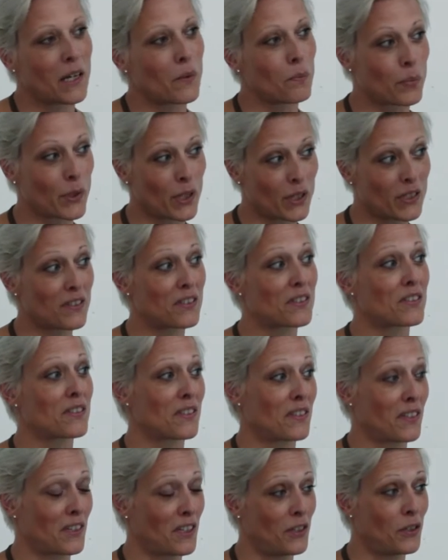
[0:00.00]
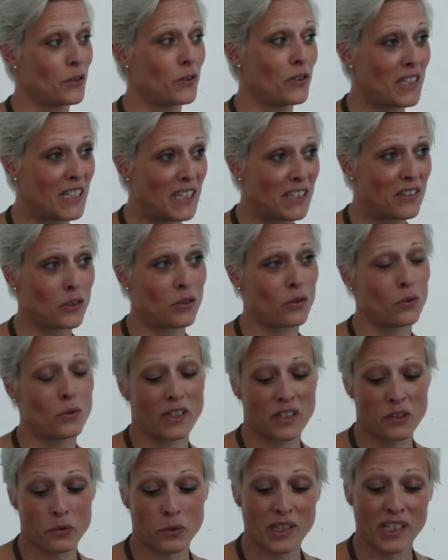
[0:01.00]
But you need to
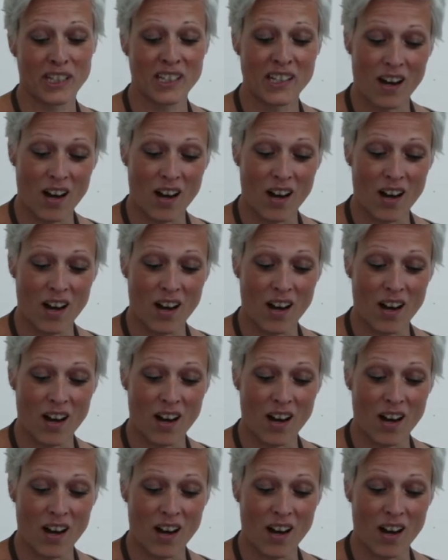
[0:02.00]
agree